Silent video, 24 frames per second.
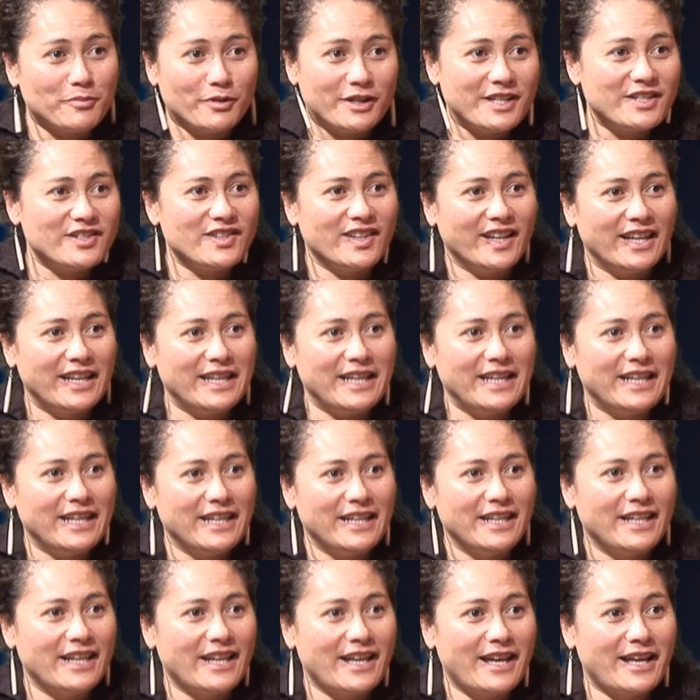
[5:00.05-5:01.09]
breaching
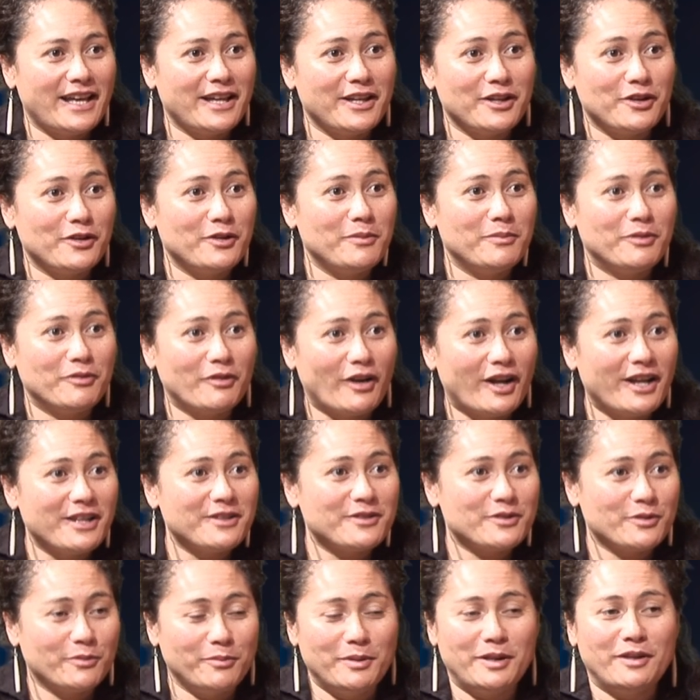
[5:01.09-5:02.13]
any human rights
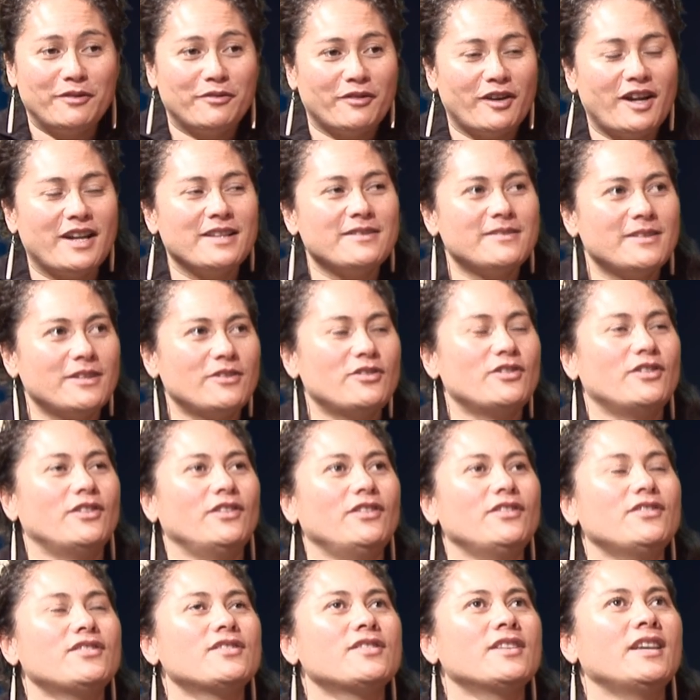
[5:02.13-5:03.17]
or Bill of Rights
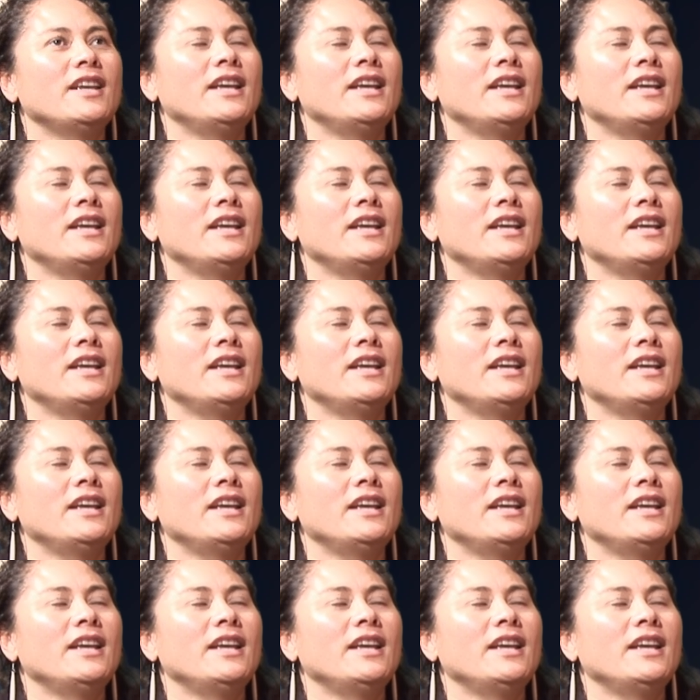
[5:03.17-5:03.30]
issues.